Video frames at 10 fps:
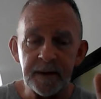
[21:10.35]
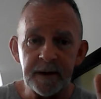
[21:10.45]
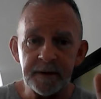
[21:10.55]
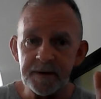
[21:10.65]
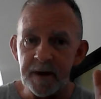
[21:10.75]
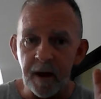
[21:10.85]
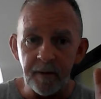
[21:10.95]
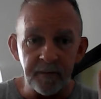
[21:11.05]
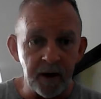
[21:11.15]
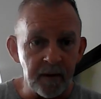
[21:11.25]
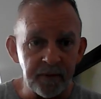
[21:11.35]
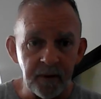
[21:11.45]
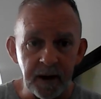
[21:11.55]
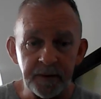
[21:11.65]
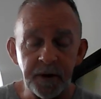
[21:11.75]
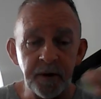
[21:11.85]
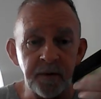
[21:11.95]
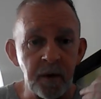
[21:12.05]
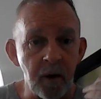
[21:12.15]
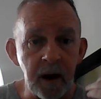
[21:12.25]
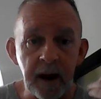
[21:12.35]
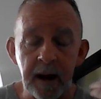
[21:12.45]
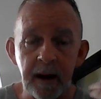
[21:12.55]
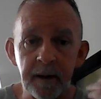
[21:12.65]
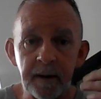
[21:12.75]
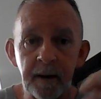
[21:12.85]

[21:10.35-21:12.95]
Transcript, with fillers: It does not revolve around you nor I